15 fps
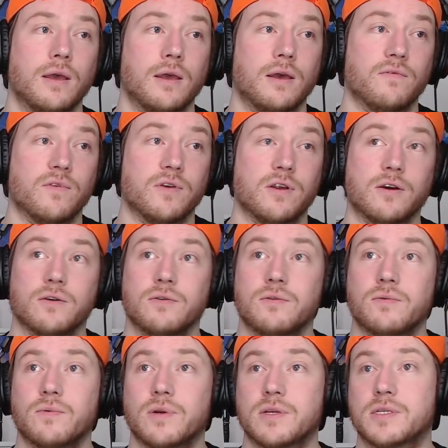a video,
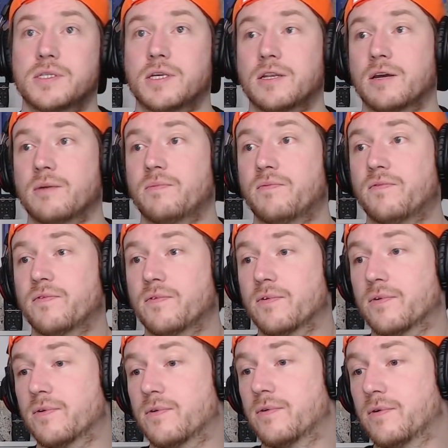what a setup
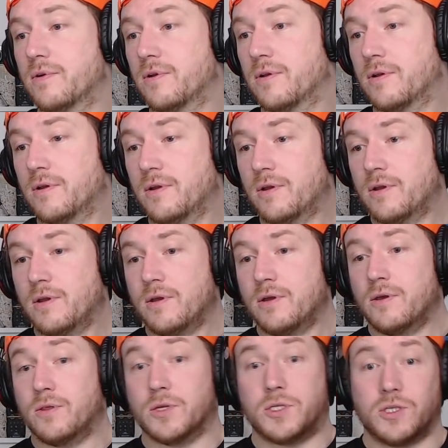for
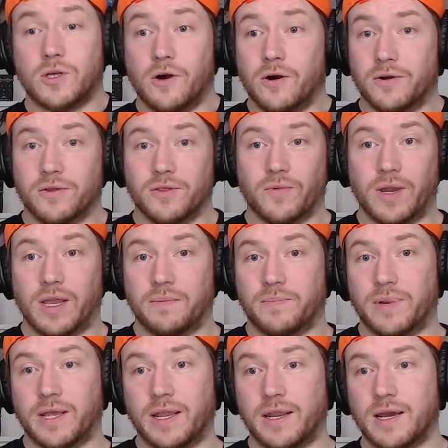the song, the way it
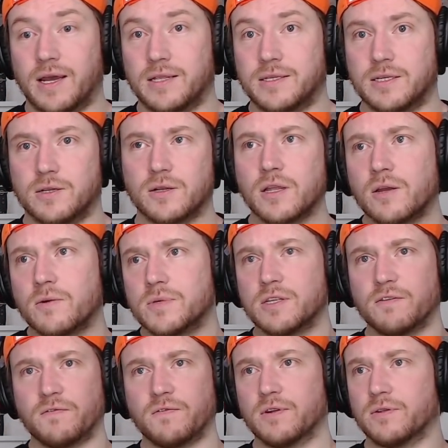played out. It looked like it was in
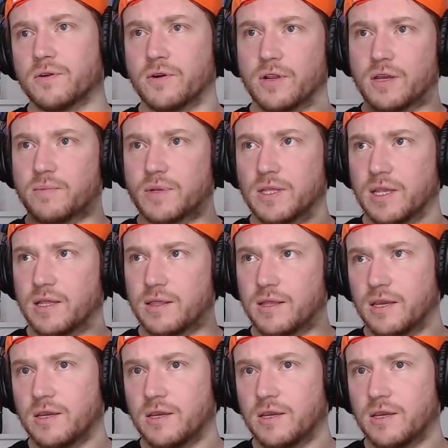a field earlier, but then there